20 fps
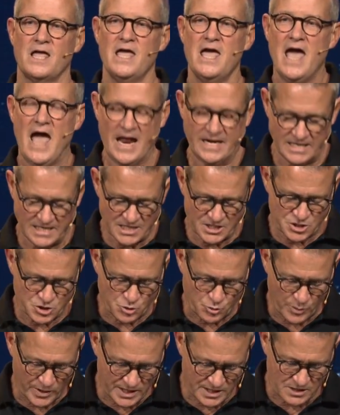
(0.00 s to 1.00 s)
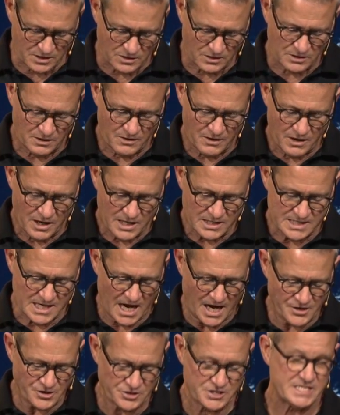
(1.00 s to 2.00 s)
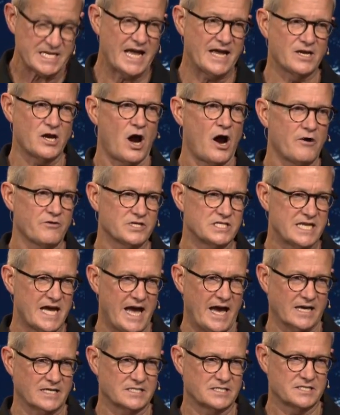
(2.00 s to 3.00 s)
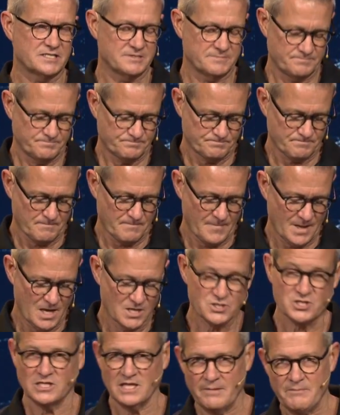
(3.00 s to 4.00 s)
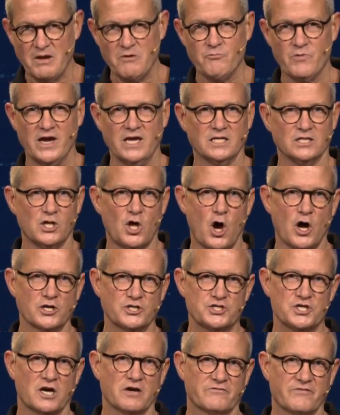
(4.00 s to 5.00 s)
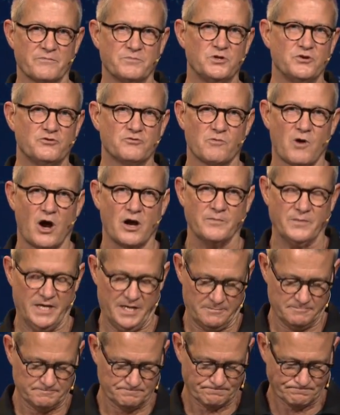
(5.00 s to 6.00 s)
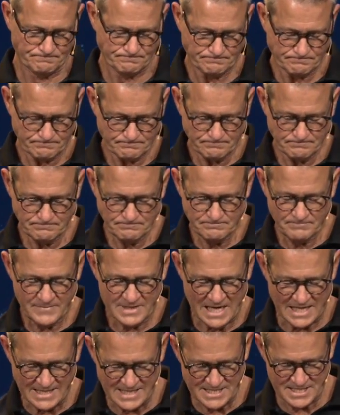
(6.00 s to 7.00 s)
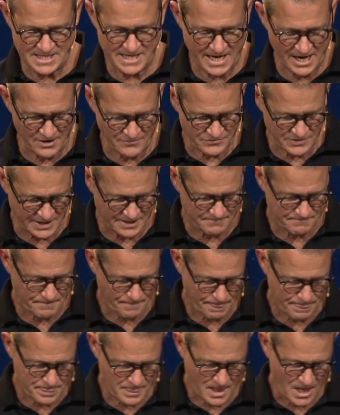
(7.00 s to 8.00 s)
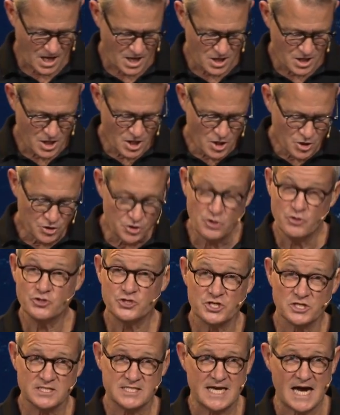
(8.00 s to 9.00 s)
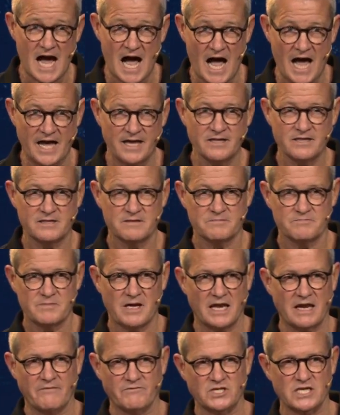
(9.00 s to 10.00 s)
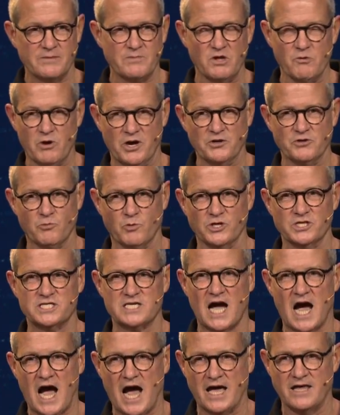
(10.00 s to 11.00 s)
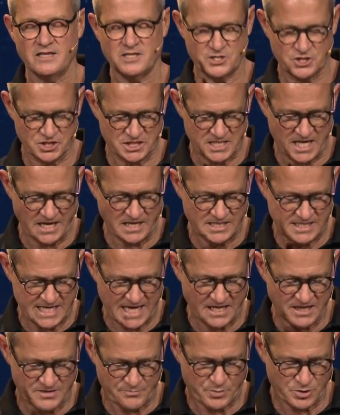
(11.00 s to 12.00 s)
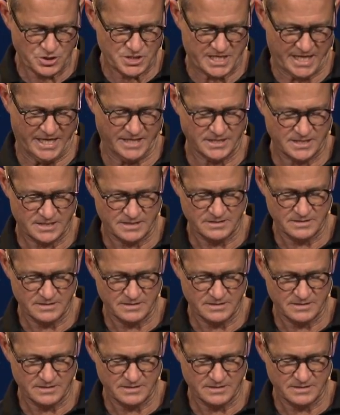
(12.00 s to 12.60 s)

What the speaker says: And it is critical to understand our text. So let me read a long chunk from Deuteronomy. Now listen carefully. You shall tithe, and every time you hear the word tithe, just think 10%.